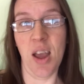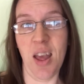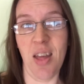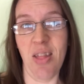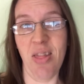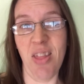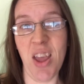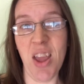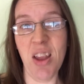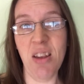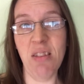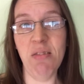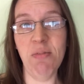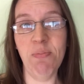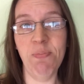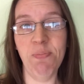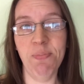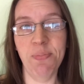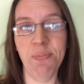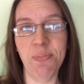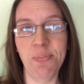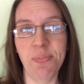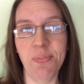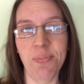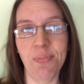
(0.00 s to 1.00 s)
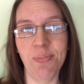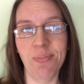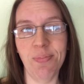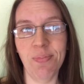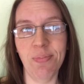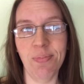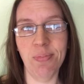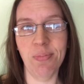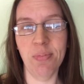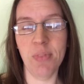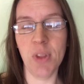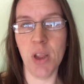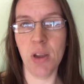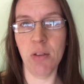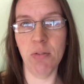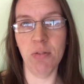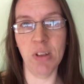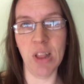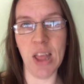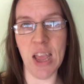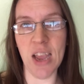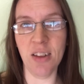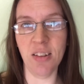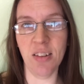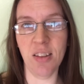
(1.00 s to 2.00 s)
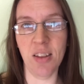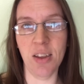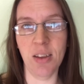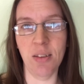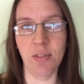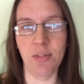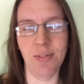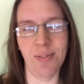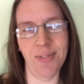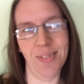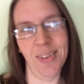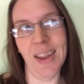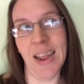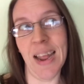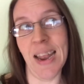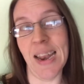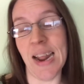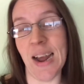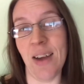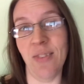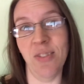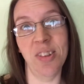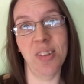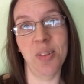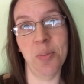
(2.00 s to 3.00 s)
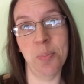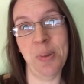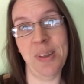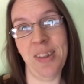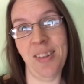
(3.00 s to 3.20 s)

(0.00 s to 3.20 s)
And then relaxing, having some